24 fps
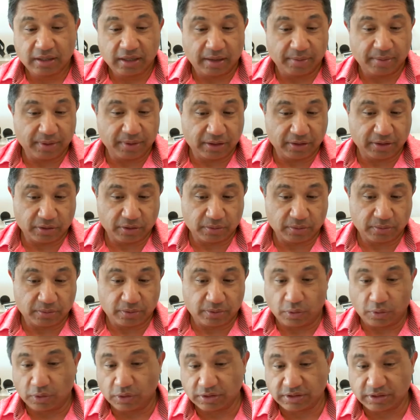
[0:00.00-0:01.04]
I mean, their
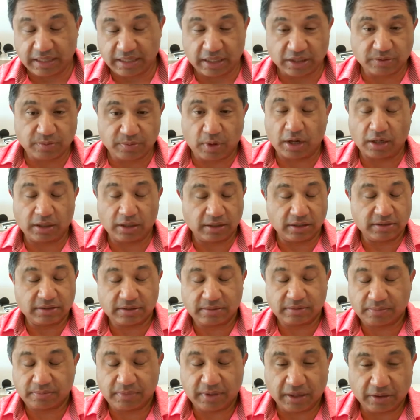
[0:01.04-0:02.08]
whole sales model
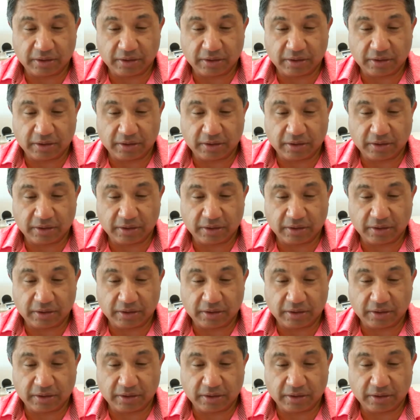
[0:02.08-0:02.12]
is,